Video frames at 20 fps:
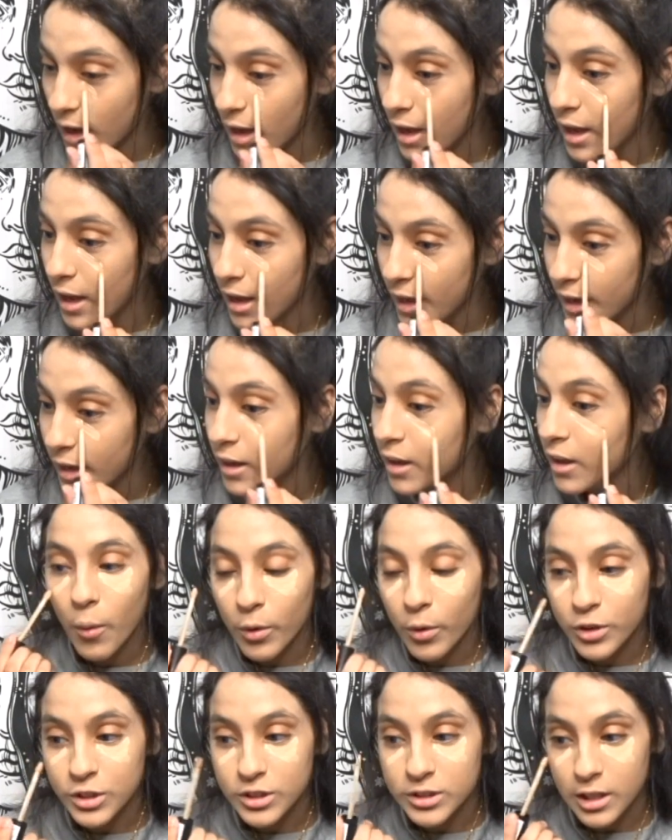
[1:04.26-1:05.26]
eye, and
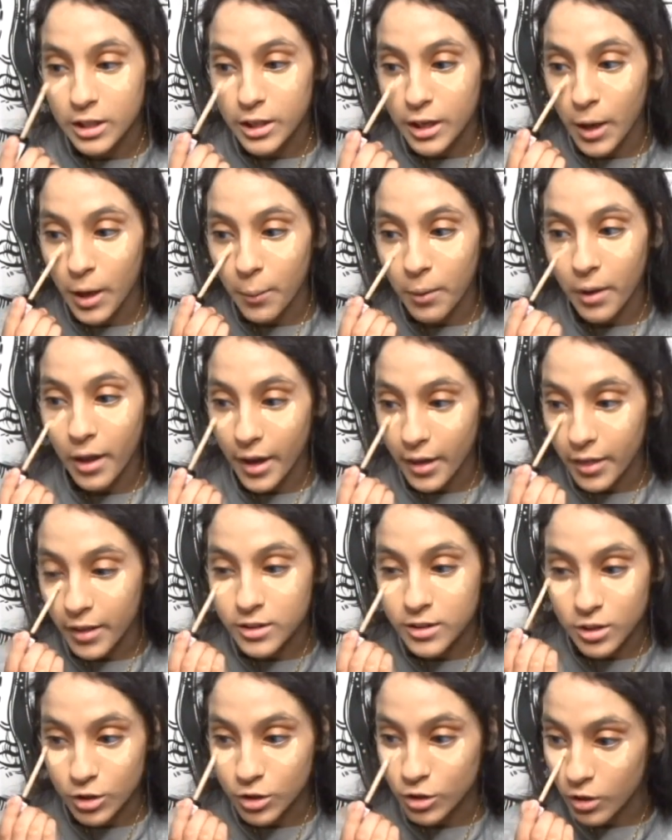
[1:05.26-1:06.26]
we're just gonna apply
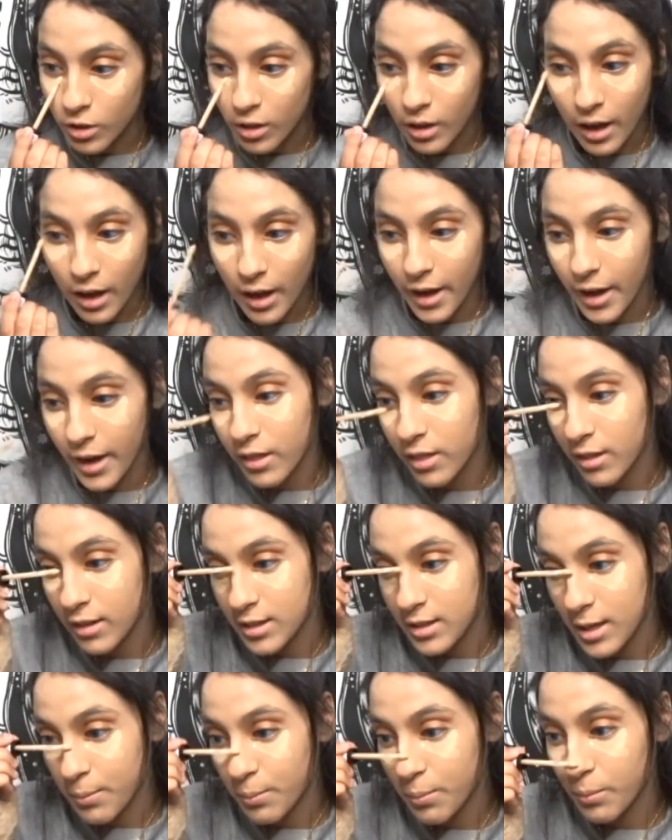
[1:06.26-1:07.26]
this under the eye, the
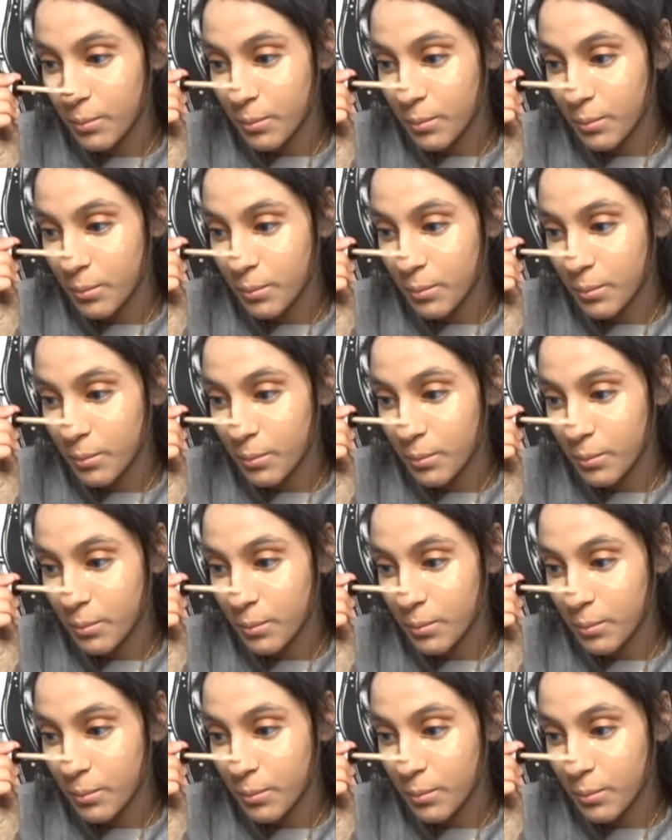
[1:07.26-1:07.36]
tip,